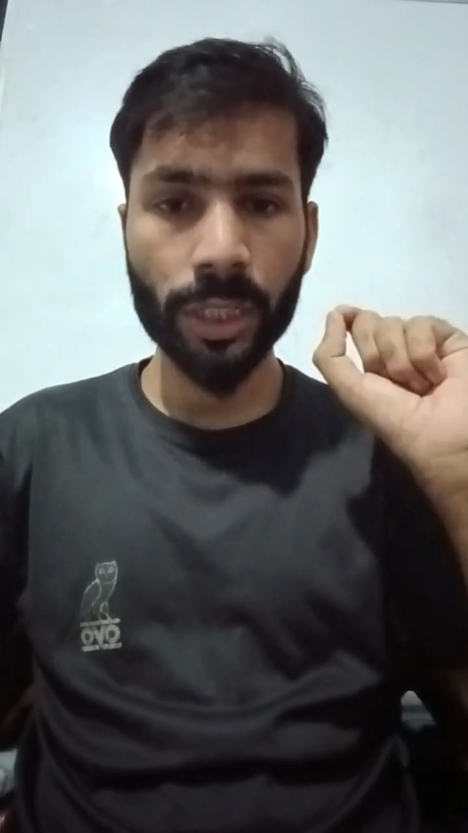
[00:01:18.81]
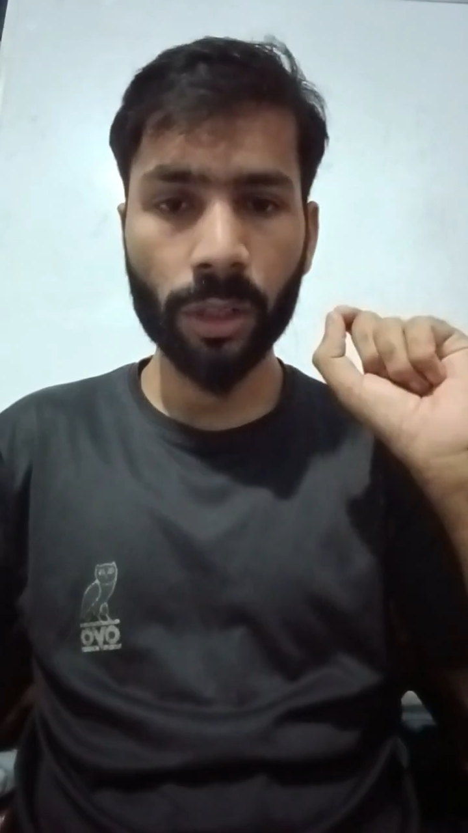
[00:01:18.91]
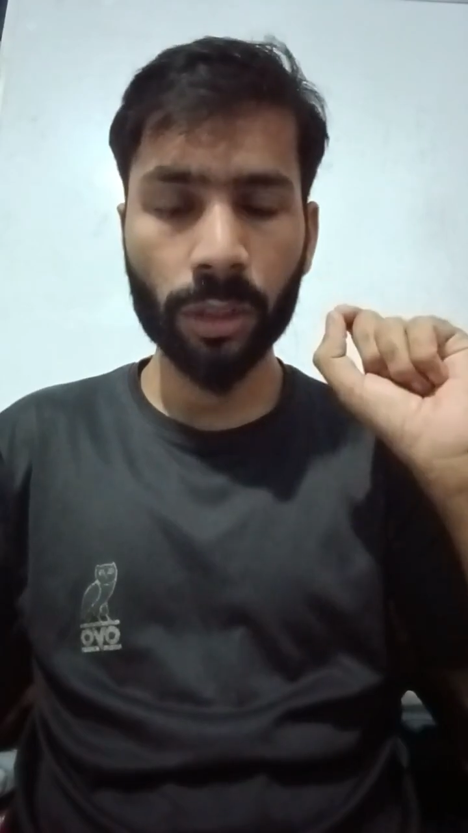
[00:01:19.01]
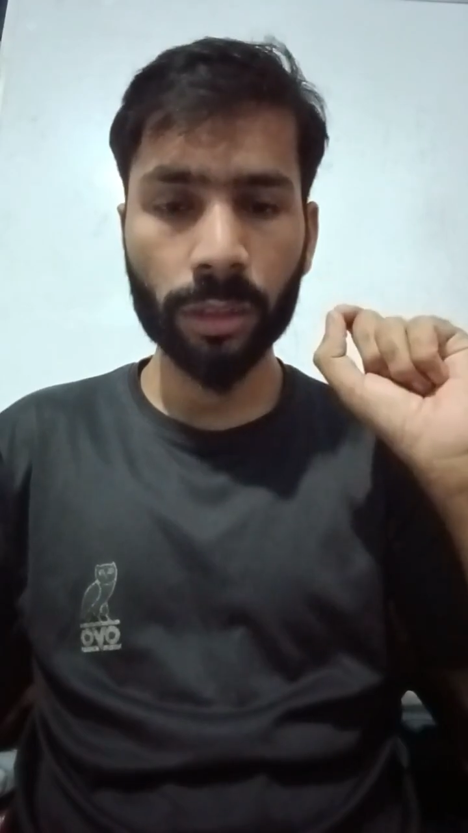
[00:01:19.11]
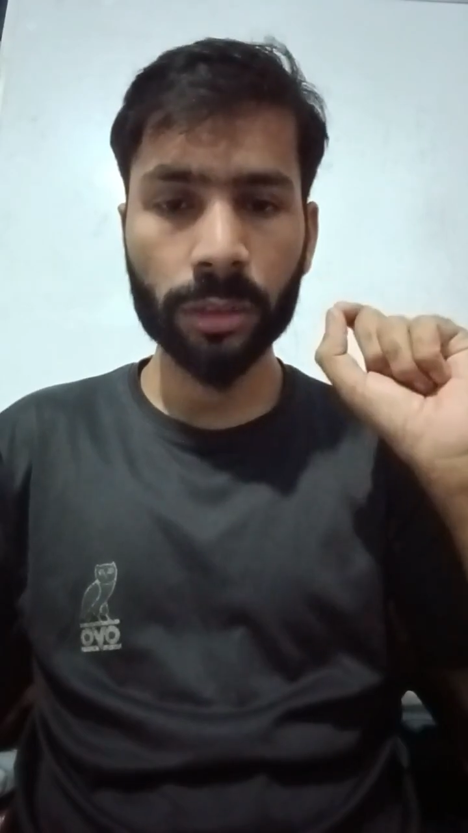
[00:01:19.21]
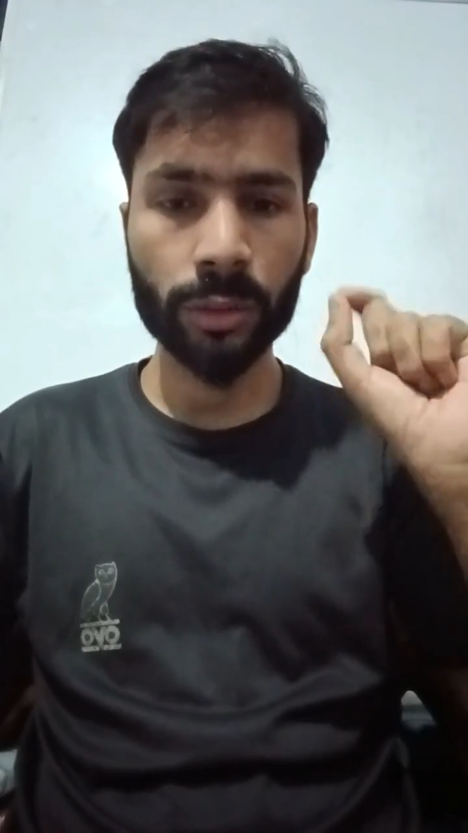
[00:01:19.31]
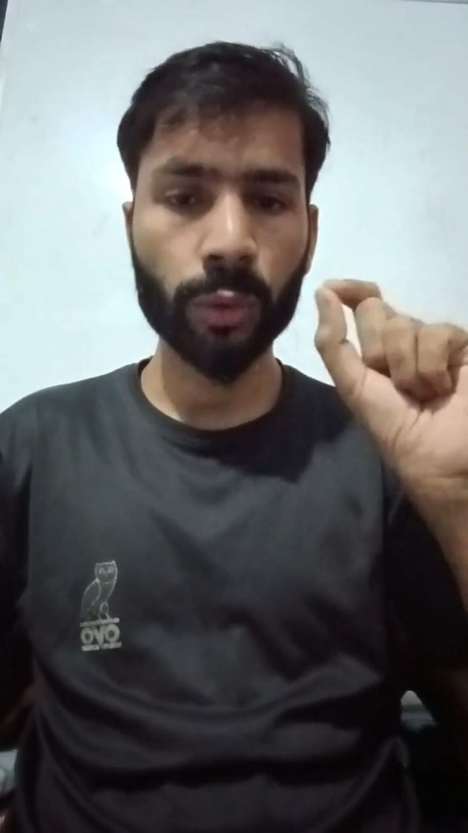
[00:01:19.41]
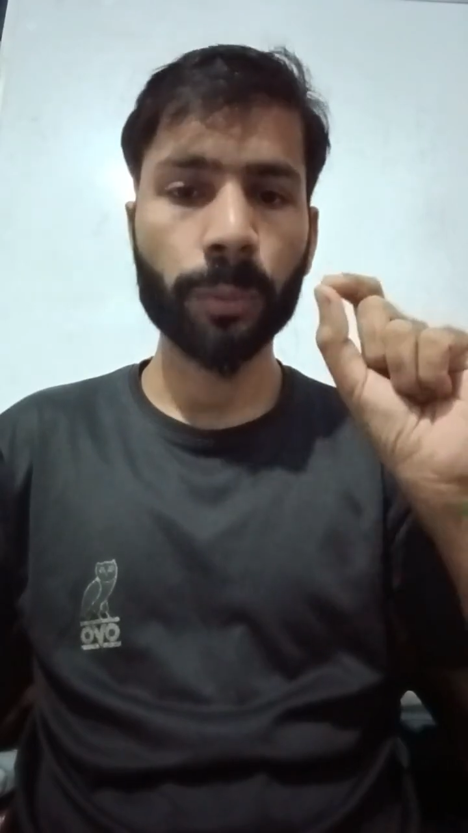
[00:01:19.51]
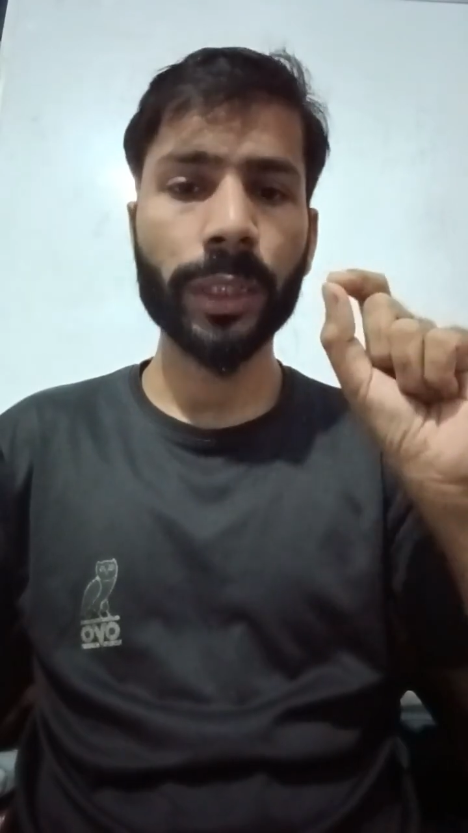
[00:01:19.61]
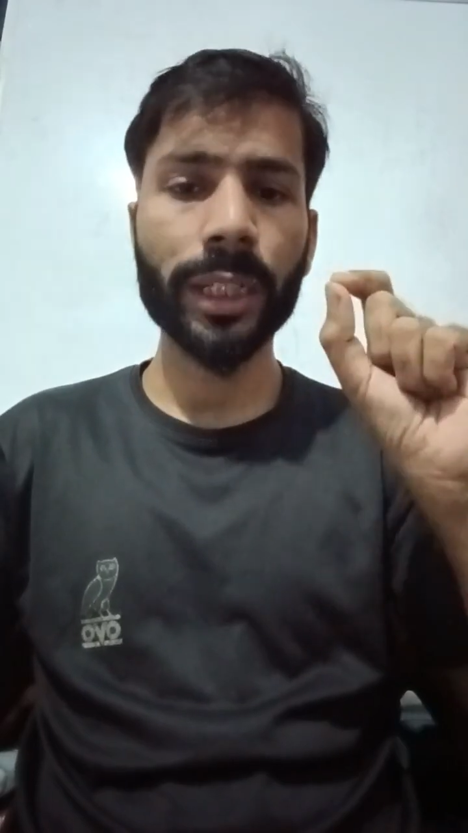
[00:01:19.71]
Long
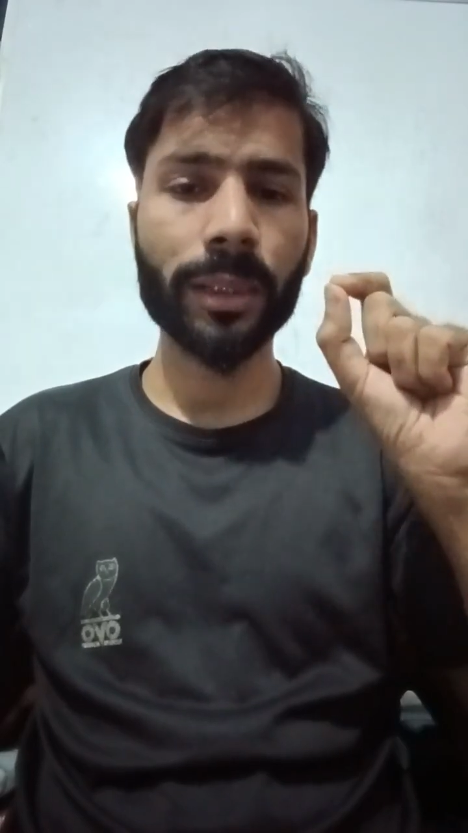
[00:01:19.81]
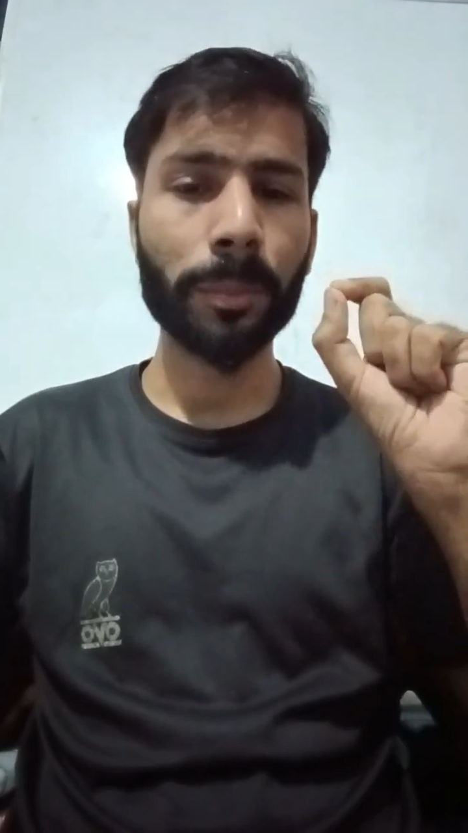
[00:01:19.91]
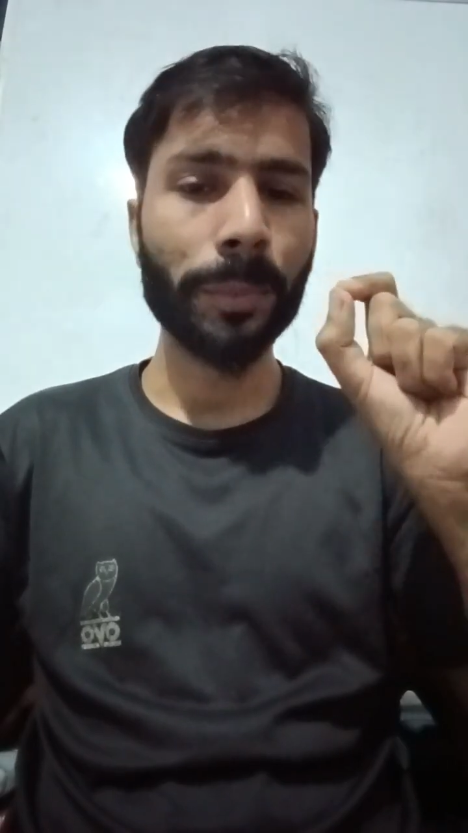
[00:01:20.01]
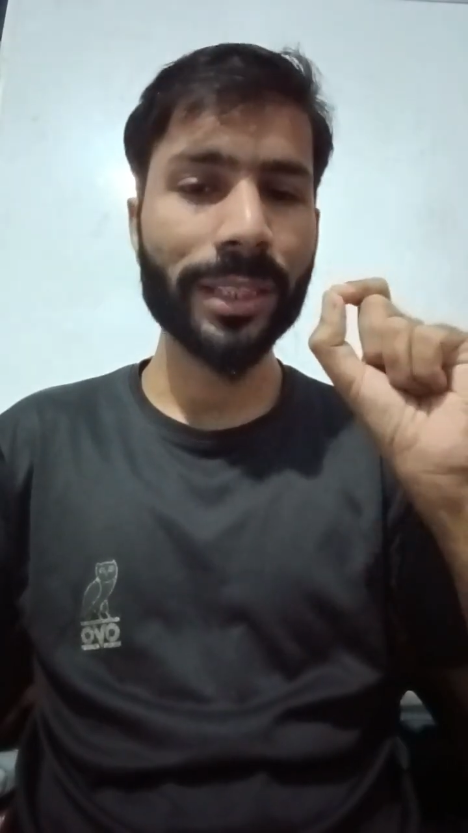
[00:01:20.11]
to make